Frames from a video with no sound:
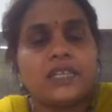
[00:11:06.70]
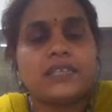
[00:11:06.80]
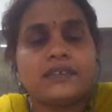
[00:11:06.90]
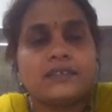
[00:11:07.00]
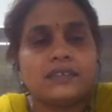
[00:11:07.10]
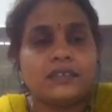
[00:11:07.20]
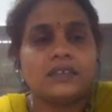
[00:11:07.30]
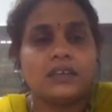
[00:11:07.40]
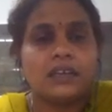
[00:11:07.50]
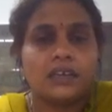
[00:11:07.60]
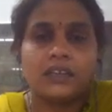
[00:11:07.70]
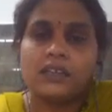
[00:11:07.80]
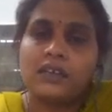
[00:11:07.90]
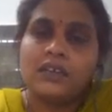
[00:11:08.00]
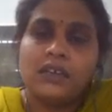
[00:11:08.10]
discuss it
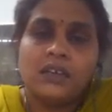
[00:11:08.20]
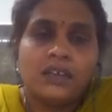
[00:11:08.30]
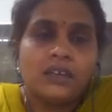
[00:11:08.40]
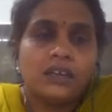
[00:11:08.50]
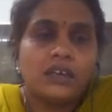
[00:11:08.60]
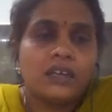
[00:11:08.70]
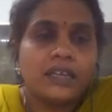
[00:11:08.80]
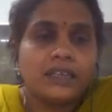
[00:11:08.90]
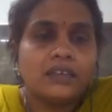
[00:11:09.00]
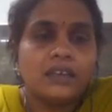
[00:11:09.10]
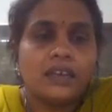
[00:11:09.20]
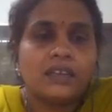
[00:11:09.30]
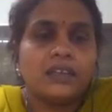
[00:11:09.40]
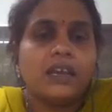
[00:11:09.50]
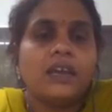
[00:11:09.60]
later. And
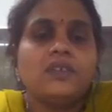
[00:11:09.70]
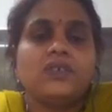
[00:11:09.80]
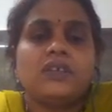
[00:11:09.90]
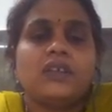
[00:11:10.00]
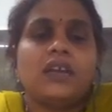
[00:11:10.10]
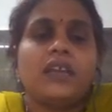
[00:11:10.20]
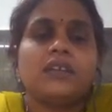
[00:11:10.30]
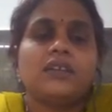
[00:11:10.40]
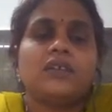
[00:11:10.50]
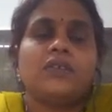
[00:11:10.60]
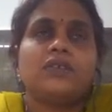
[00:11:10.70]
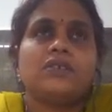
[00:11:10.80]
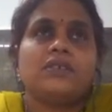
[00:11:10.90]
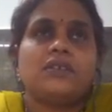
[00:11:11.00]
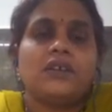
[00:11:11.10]
the character
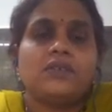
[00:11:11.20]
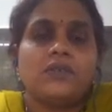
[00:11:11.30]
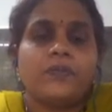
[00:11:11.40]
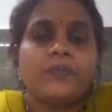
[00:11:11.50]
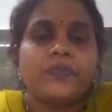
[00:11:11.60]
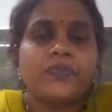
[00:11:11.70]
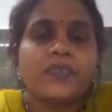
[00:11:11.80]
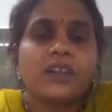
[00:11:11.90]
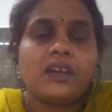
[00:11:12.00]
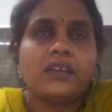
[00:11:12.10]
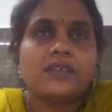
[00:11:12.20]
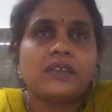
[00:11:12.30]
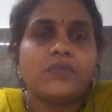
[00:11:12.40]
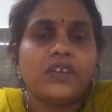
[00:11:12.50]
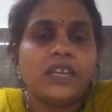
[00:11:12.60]
constants also, and
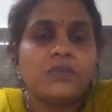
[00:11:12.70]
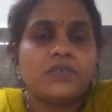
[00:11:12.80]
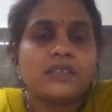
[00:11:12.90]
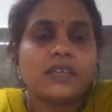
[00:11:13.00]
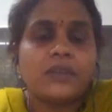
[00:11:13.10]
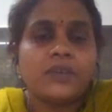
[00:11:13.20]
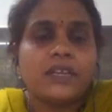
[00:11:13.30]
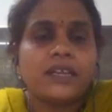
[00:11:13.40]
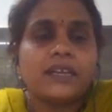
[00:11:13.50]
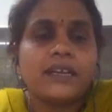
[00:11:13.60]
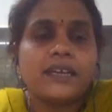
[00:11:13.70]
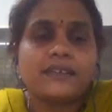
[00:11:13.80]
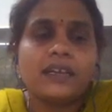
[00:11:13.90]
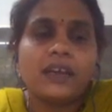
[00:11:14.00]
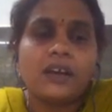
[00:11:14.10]
some variables can be declared as
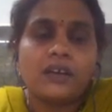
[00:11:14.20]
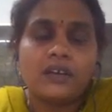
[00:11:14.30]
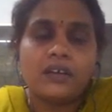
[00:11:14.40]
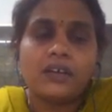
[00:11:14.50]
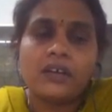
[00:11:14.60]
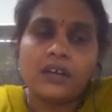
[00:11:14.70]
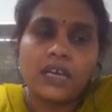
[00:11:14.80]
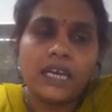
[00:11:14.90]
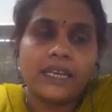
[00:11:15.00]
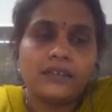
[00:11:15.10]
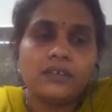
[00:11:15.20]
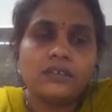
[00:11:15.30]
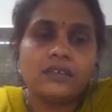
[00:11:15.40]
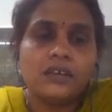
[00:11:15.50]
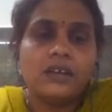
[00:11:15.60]
a
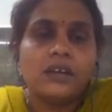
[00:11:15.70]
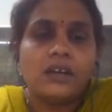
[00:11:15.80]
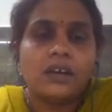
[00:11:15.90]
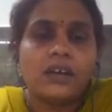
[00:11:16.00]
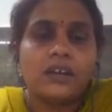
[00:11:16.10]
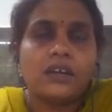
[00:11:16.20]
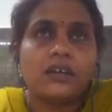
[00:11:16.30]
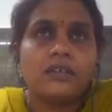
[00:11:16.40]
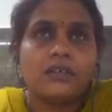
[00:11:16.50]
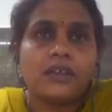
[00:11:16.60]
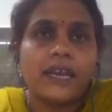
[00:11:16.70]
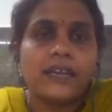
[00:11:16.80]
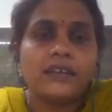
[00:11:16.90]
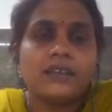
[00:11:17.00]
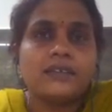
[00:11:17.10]
characters, and
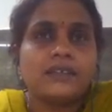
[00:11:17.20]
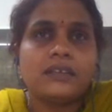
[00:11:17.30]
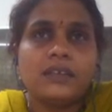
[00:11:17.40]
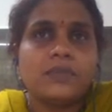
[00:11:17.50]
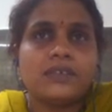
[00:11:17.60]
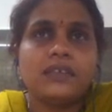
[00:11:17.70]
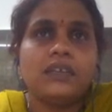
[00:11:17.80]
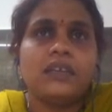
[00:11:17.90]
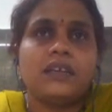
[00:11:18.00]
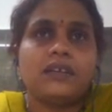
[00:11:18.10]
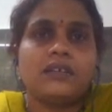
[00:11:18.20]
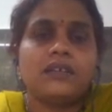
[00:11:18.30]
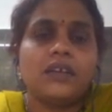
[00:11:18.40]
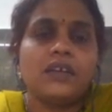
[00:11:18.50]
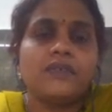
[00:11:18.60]
character is nothing but single letter.
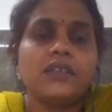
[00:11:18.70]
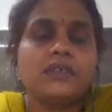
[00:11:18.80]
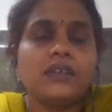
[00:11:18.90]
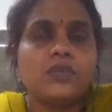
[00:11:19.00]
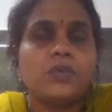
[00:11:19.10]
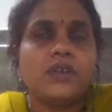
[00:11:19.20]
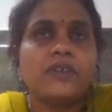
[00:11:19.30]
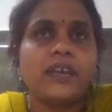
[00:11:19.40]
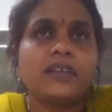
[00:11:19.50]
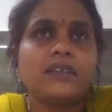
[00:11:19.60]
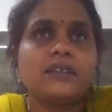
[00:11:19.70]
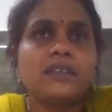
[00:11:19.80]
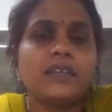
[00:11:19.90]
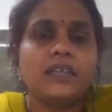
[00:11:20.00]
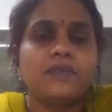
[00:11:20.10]
If it is a group of character,
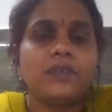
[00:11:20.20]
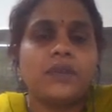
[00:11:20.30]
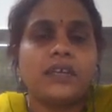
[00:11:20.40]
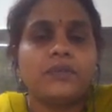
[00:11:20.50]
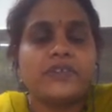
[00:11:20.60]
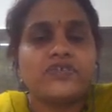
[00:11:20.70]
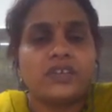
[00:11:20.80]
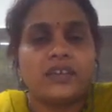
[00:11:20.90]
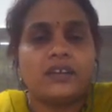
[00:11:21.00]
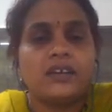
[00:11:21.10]
then it will become a string.